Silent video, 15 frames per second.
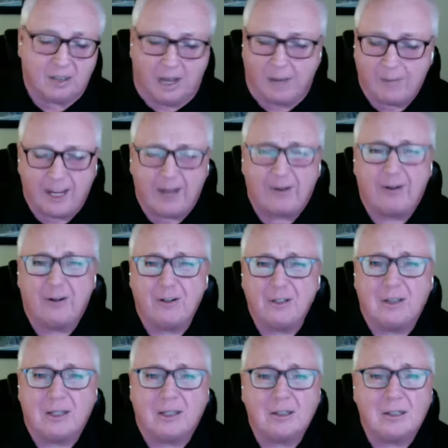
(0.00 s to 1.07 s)
assignment editors
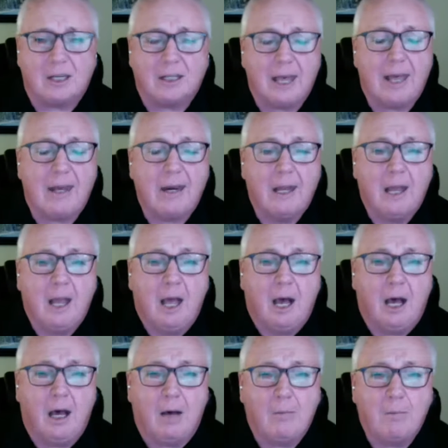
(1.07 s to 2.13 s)
and things like that.
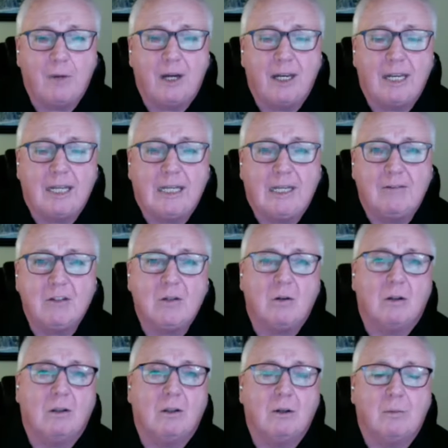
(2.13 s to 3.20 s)
But it gives you
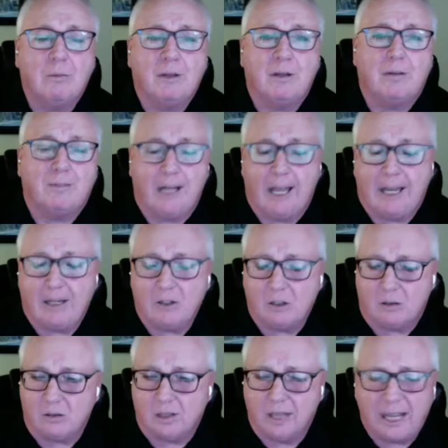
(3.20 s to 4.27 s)
a little bit of an edge.
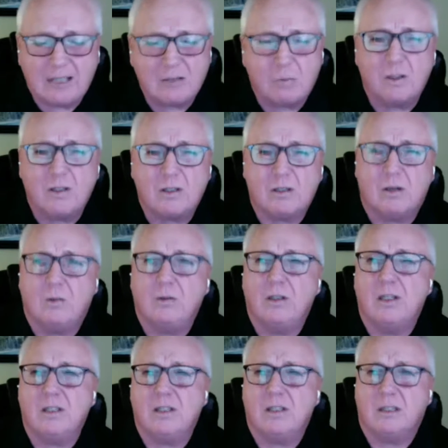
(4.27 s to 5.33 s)
So that's what's so
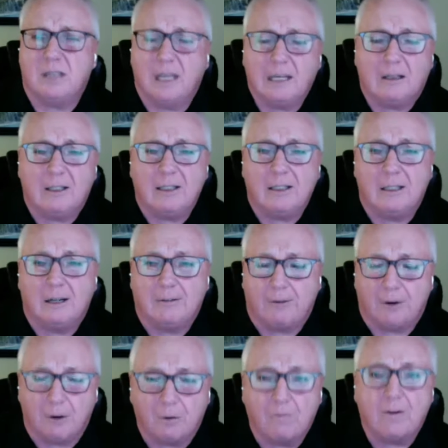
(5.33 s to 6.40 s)
distinctly
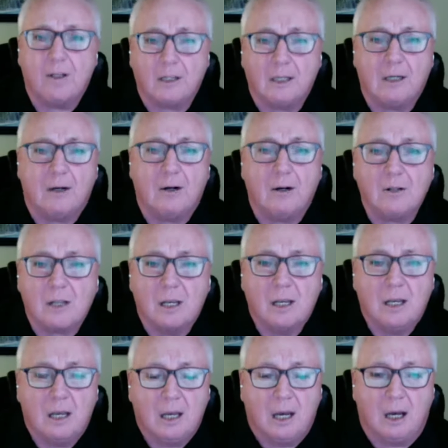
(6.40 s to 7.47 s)
different over the years.
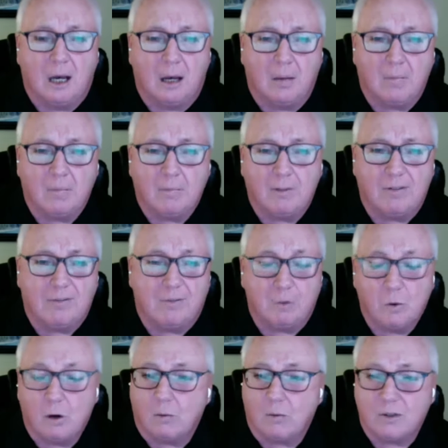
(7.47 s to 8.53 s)

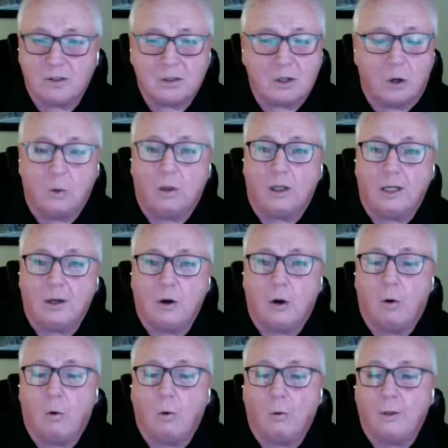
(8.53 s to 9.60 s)
Before it was totally
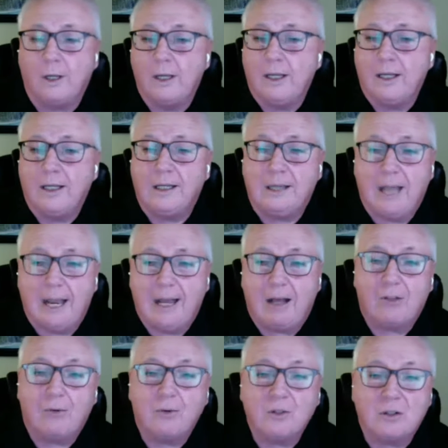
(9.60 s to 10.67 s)
cold.
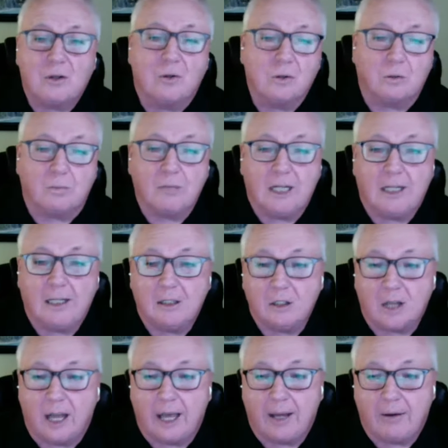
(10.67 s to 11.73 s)
Now through social media
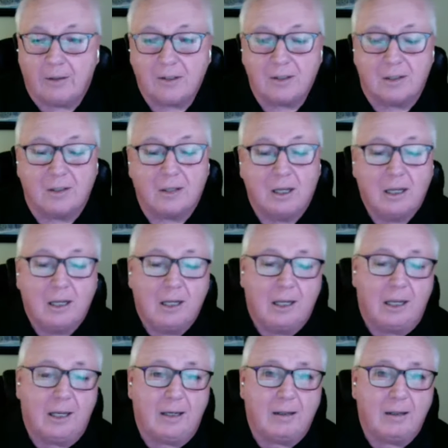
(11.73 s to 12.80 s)
channels
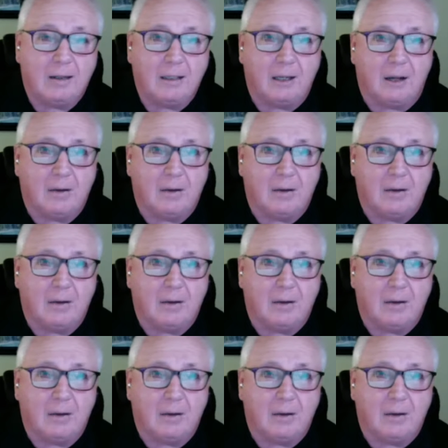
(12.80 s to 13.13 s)
and